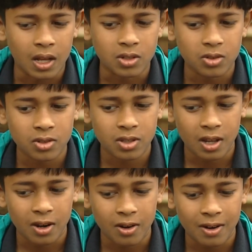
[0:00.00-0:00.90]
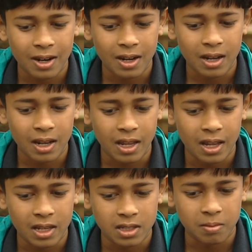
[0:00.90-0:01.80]
Atuatara
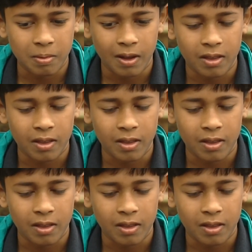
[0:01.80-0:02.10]
has about a